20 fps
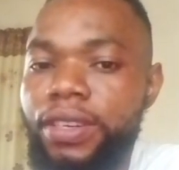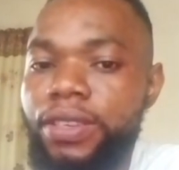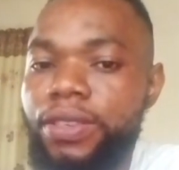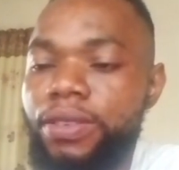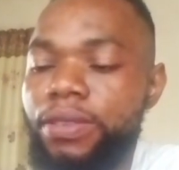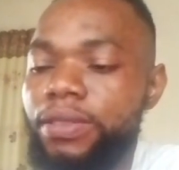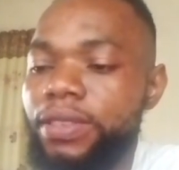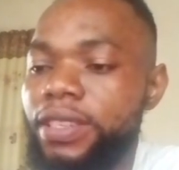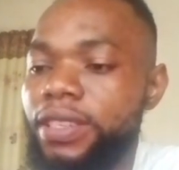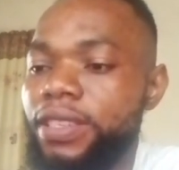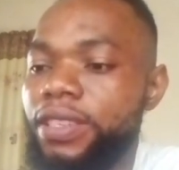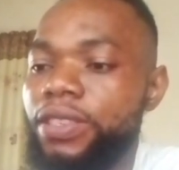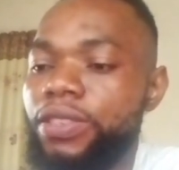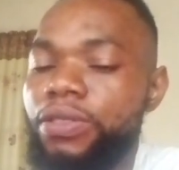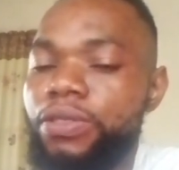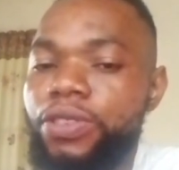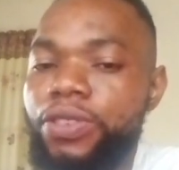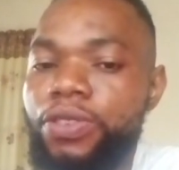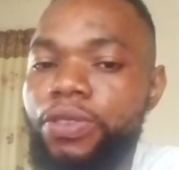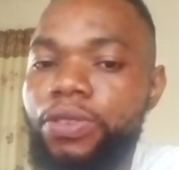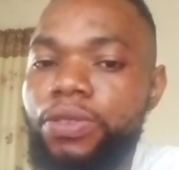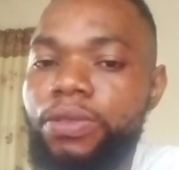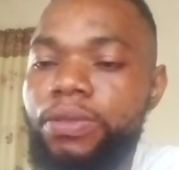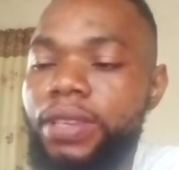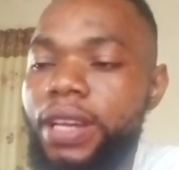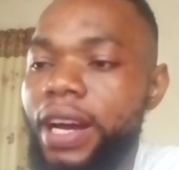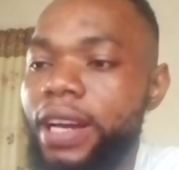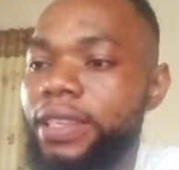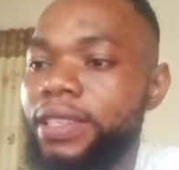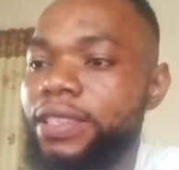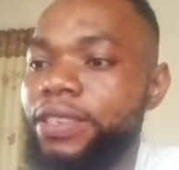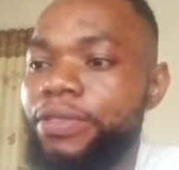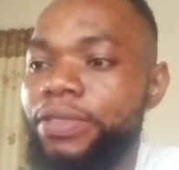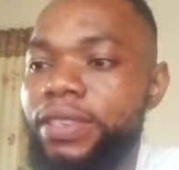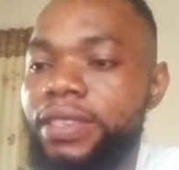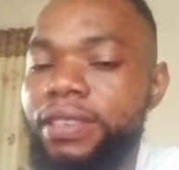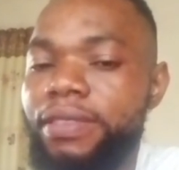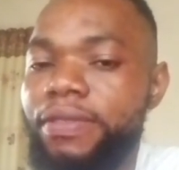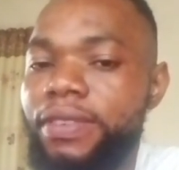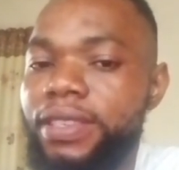So this is to show you that
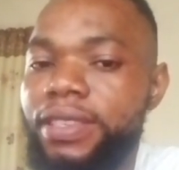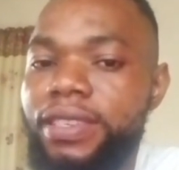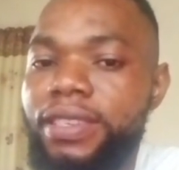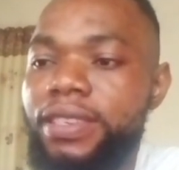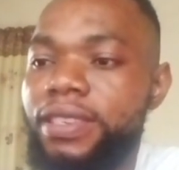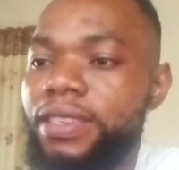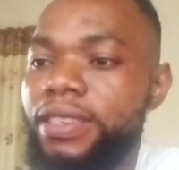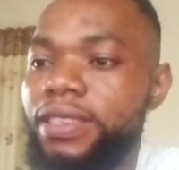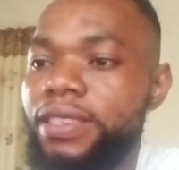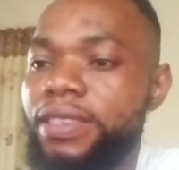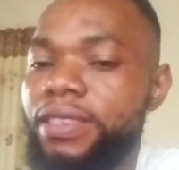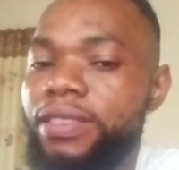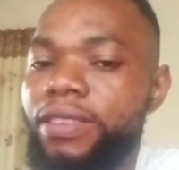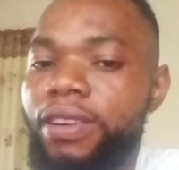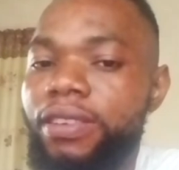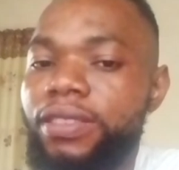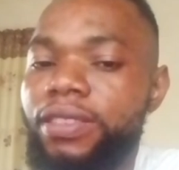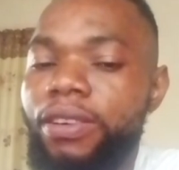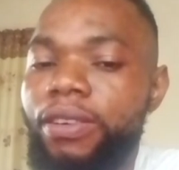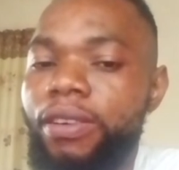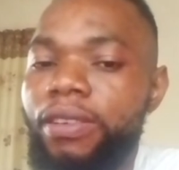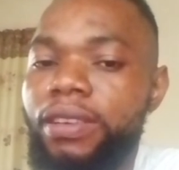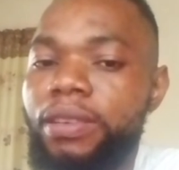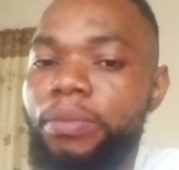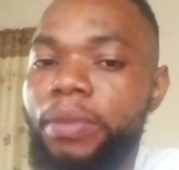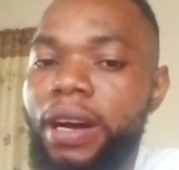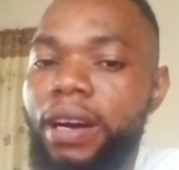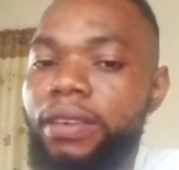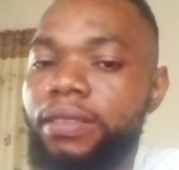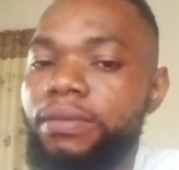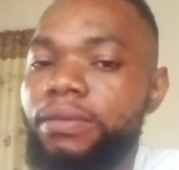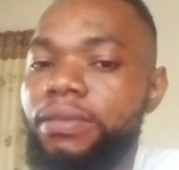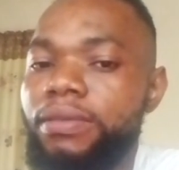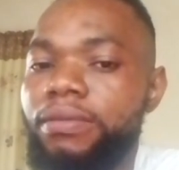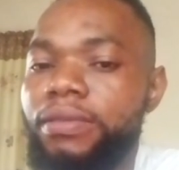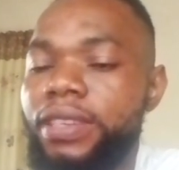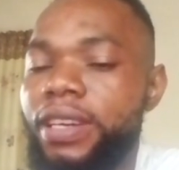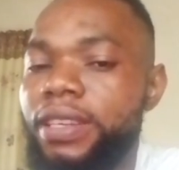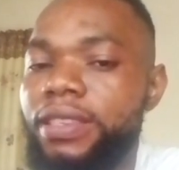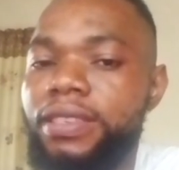creativity is not all about
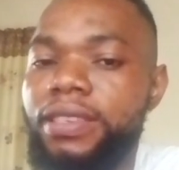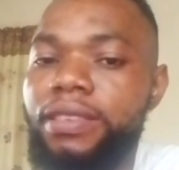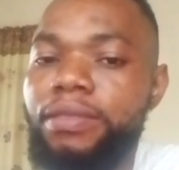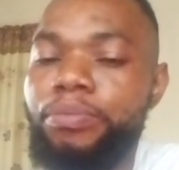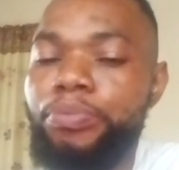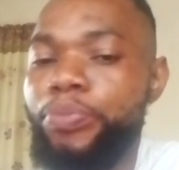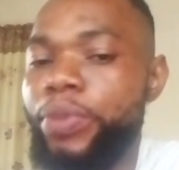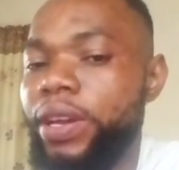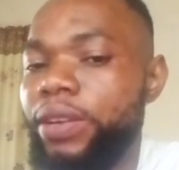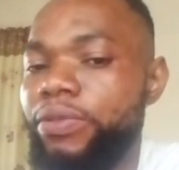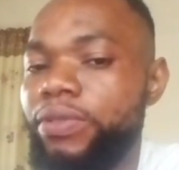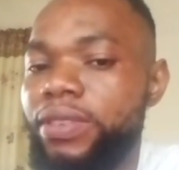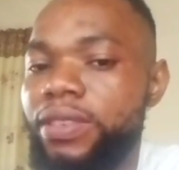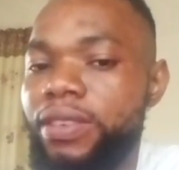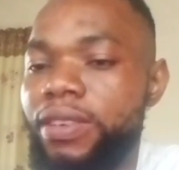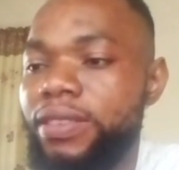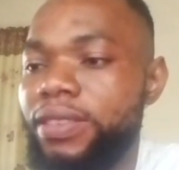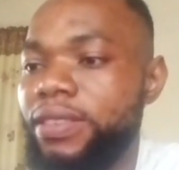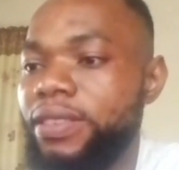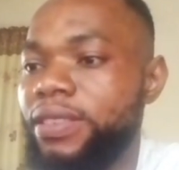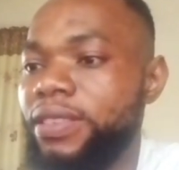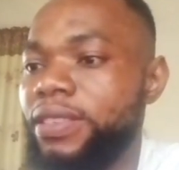getting paid resources.